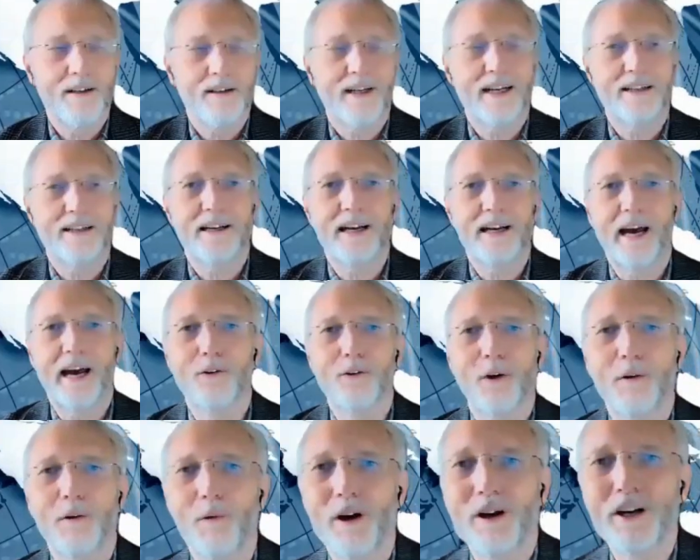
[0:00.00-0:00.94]
how
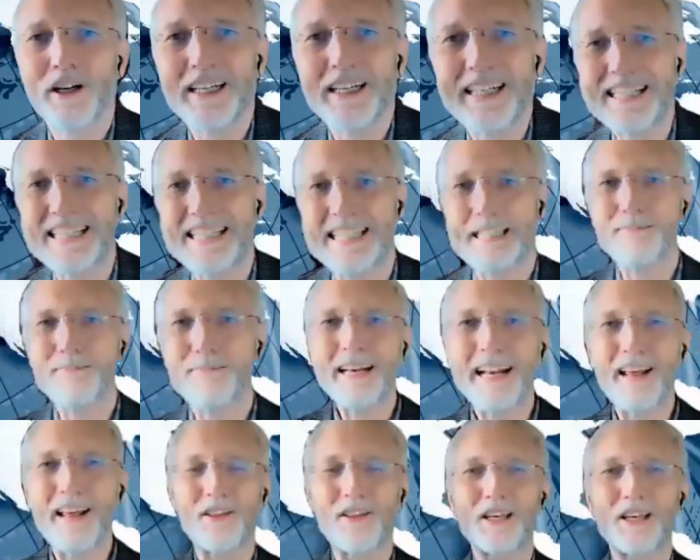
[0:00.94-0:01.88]
do I want to
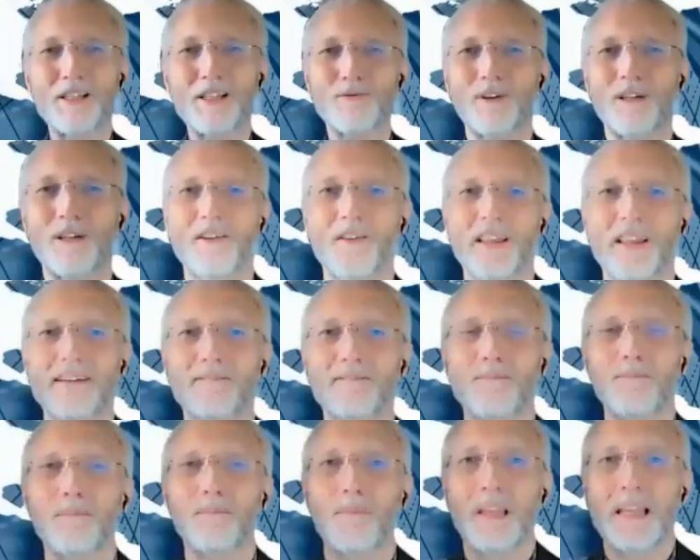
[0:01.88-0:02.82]
disseminate this? Well, that
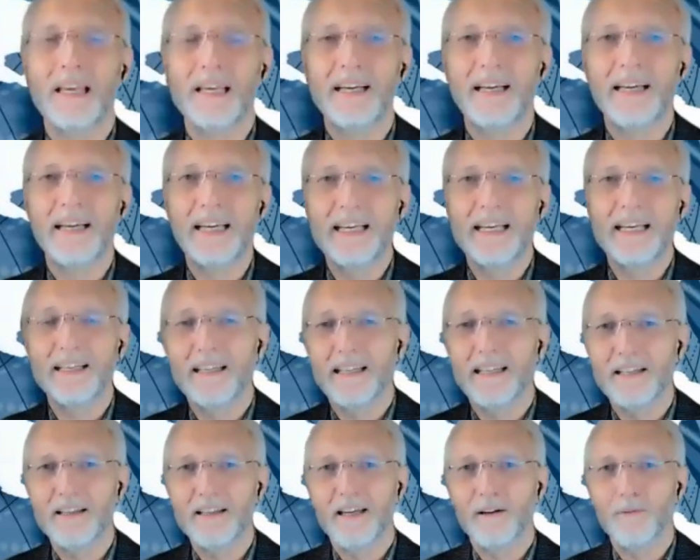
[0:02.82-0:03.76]

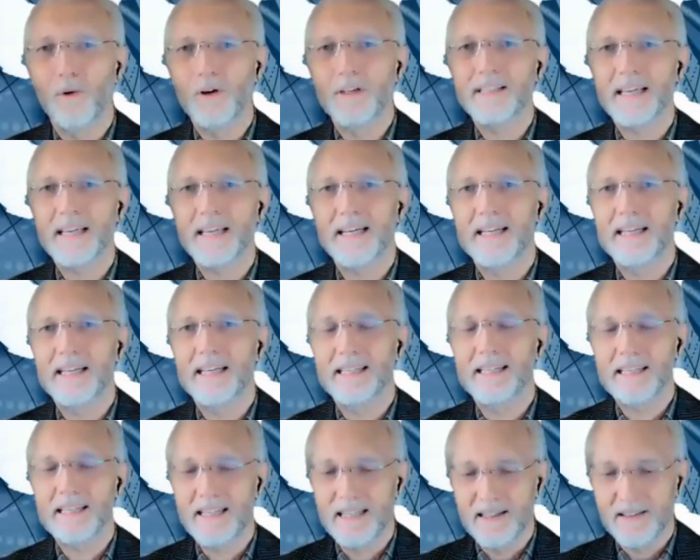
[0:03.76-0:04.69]
in one side,
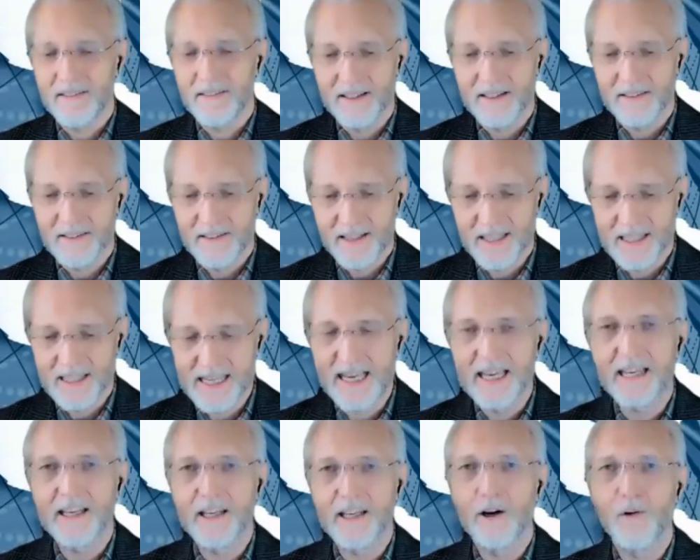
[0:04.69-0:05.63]
it's the
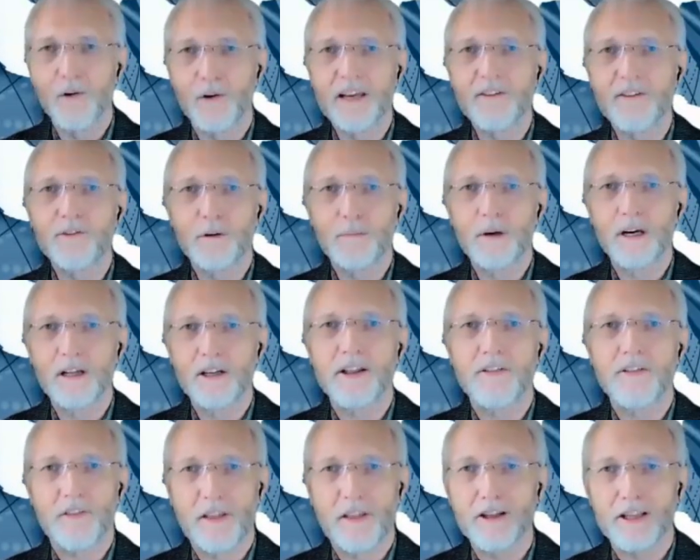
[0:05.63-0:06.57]
saying, if you build
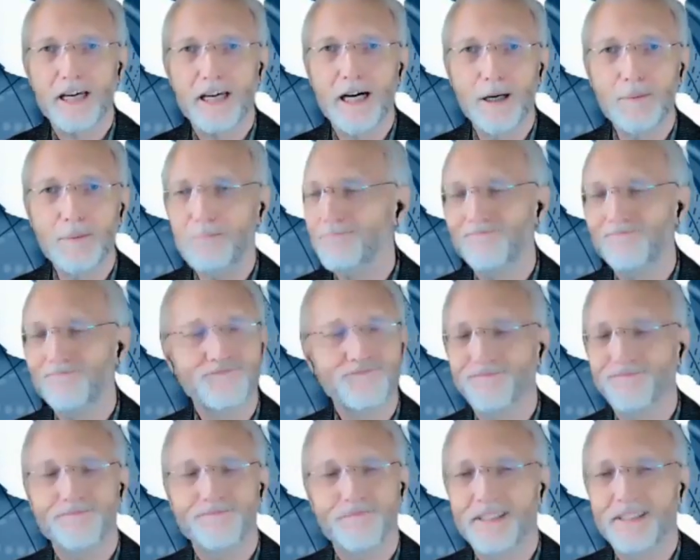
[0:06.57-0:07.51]
it, they'll come.
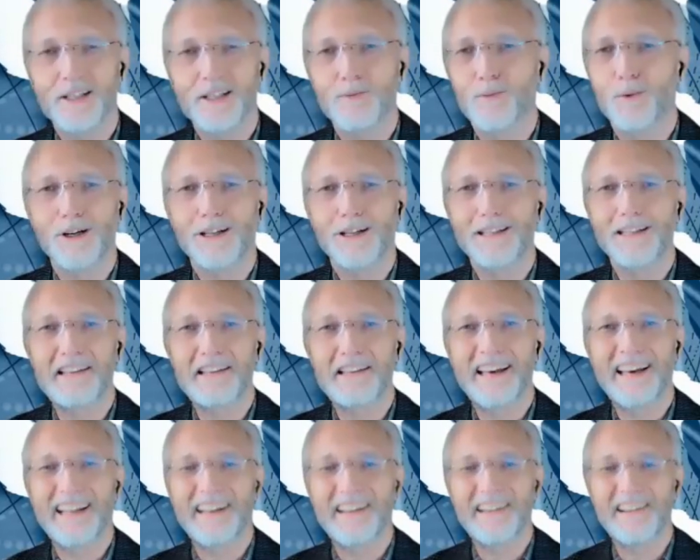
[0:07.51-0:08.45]
Doesn't work like
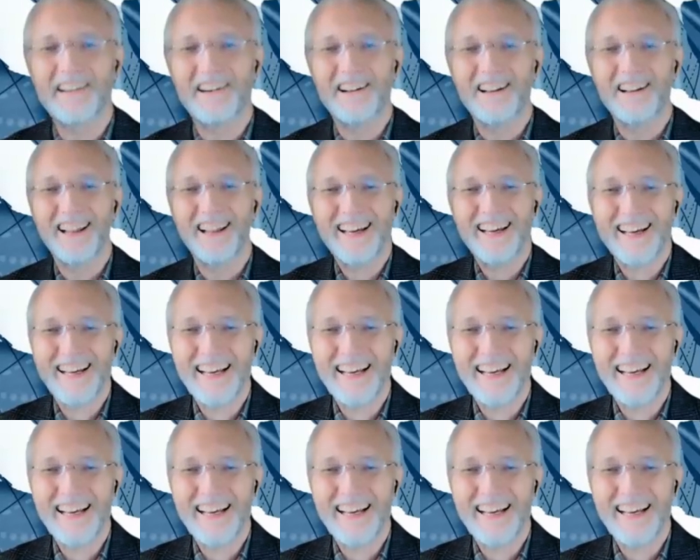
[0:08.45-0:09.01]
that at all.